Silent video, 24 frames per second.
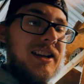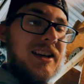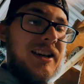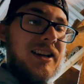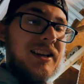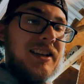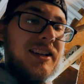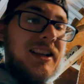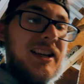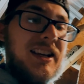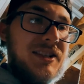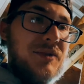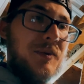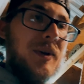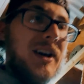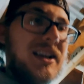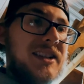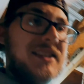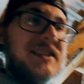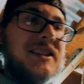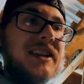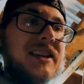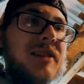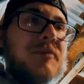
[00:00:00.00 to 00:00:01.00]
that's why I
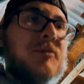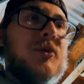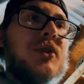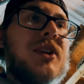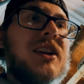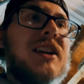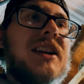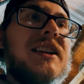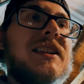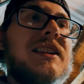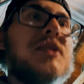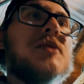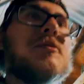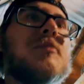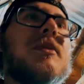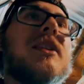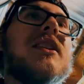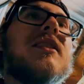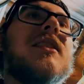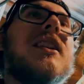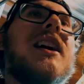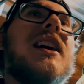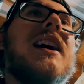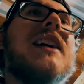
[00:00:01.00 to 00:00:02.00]
said I'm gonna need those
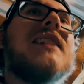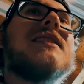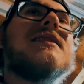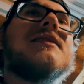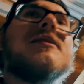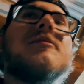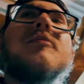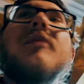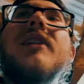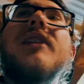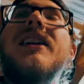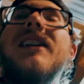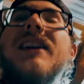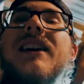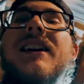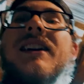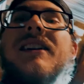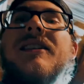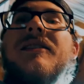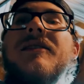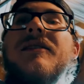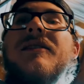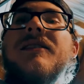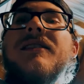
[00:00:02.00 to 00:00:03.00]
bigger lines.
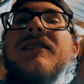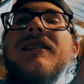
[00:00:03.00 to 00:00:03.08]
But,